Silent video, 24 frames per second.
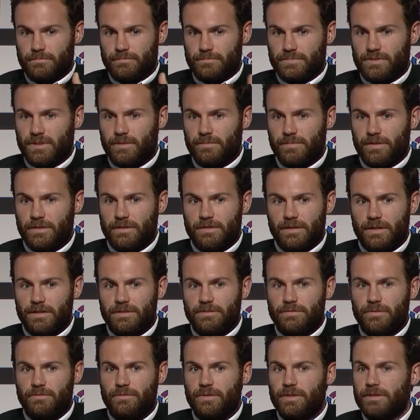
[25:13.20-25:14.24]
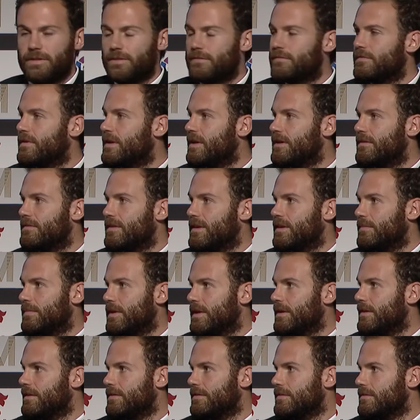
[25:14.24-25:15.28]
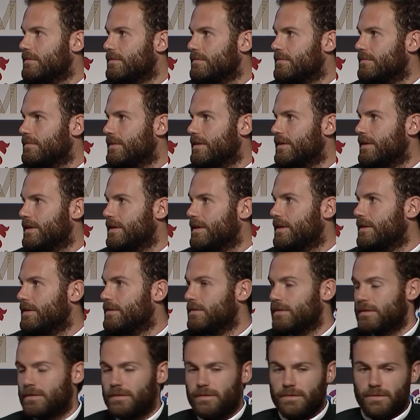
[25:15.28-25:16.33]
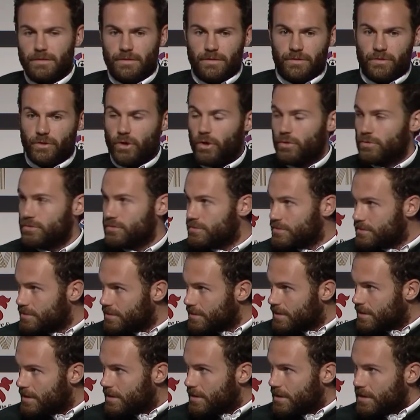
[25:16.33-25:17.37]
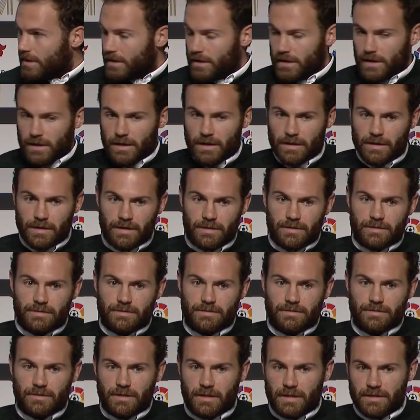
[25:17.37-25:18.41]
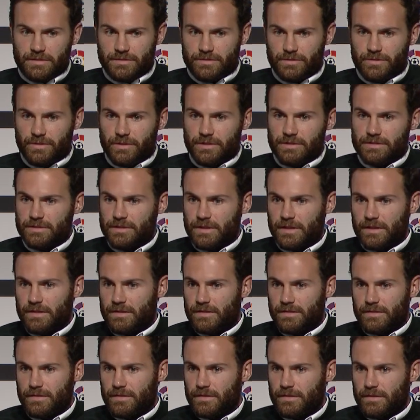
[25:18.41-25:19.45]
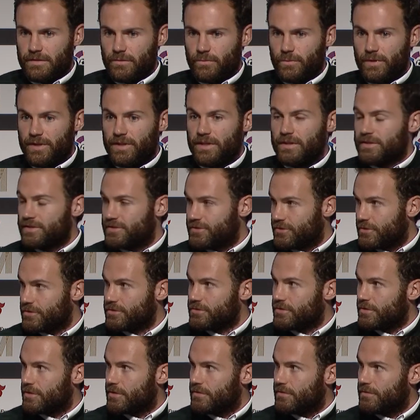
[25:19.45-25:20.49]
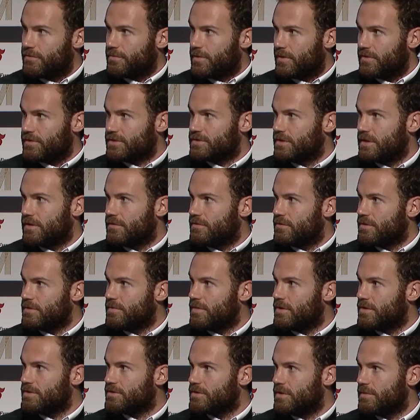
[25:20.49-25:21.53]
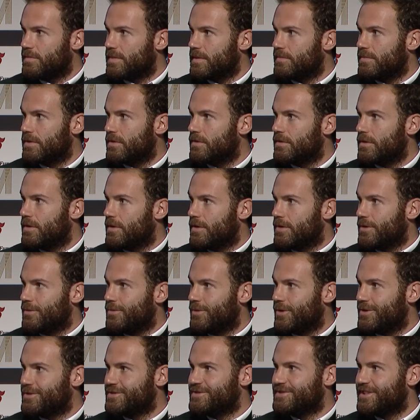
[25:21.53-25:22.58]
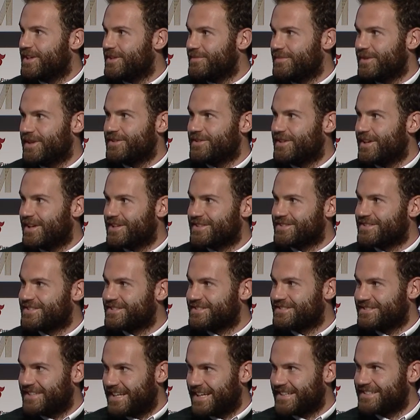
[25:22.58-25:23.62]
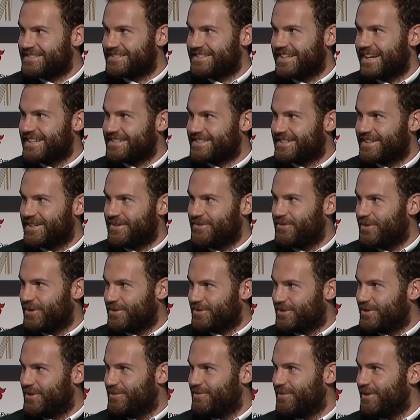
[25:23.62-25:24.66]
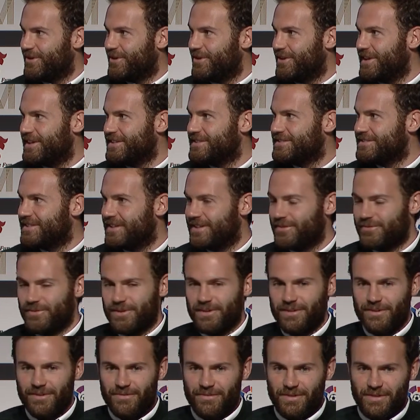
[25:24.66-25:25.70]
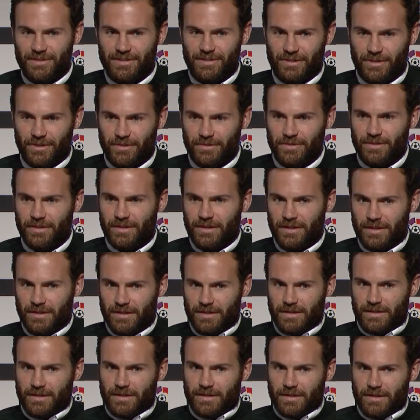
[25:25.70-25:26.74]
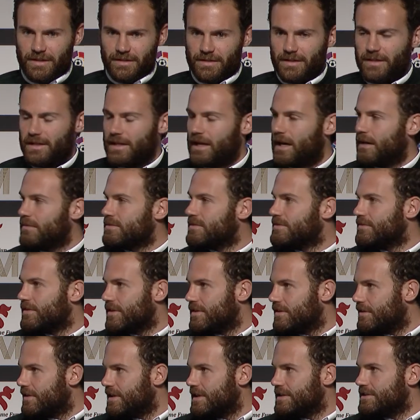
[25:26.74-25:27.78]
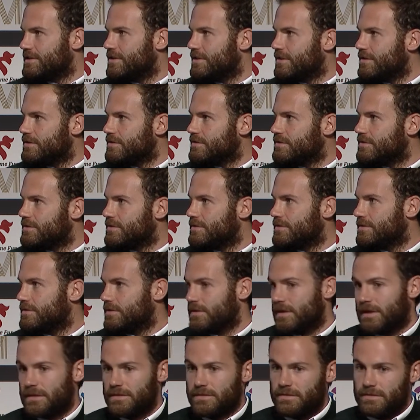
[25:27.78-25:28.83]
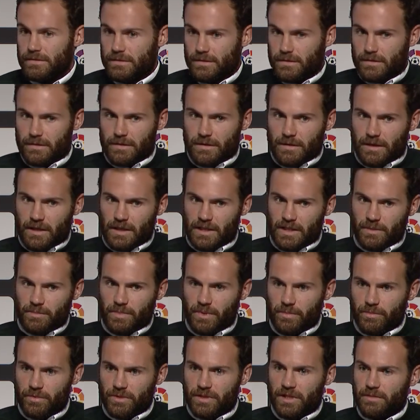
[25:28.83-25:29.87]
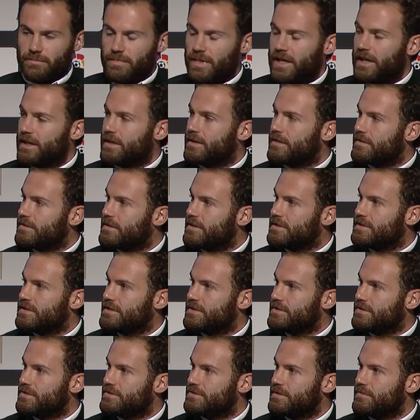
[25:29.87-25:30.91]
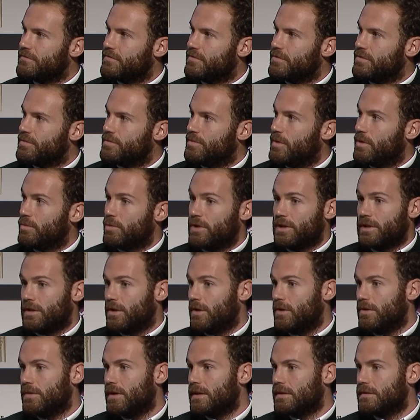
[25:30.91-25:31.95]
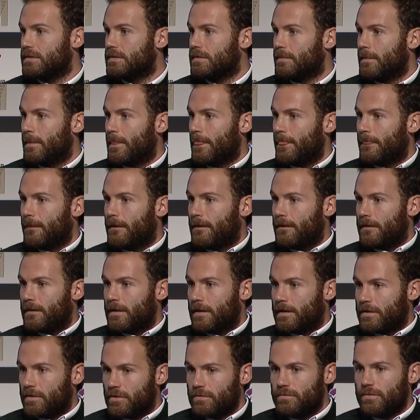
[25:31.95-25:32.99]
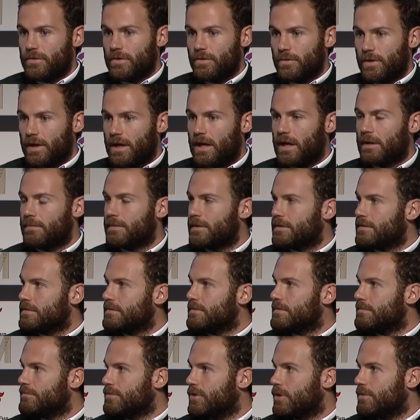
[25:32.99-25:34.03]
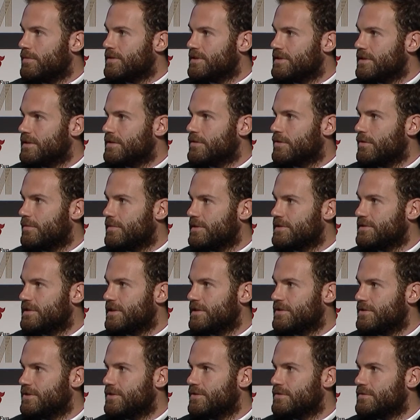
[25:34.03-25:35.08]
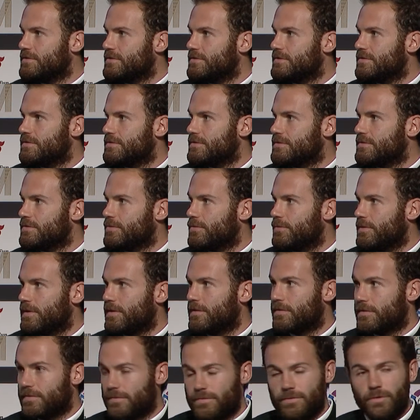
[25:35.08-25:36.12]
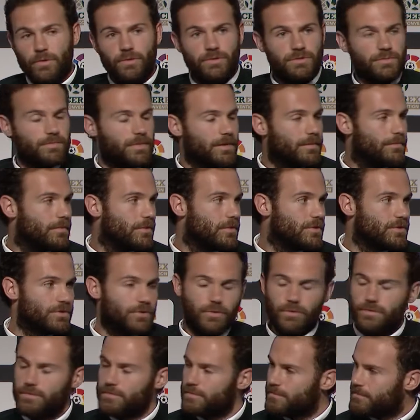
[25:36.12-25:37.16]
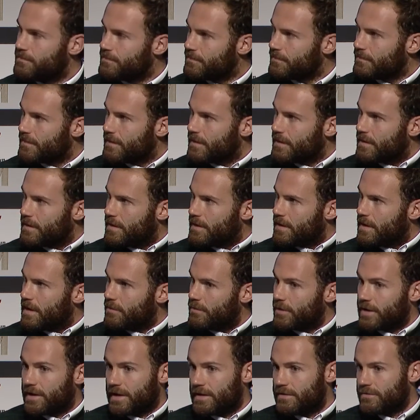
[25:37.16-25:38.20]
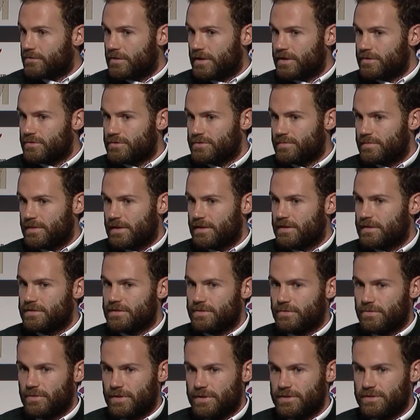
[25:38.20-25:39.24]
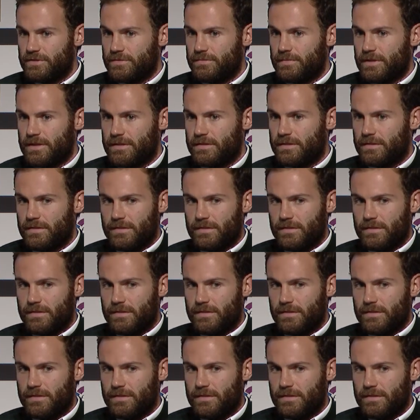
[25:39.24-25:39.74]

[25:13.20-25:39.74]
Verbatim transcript: something that is already very very big, very known and it's, as Jürgen said, within the structure of professional football, so people won't send me a te text asking what common goal is. They will already know, and clubs, federations, and, and the people that make decisions in football will know, and, and hopefully we're having promising conversations with those people soon, and we can try to explain the situation, but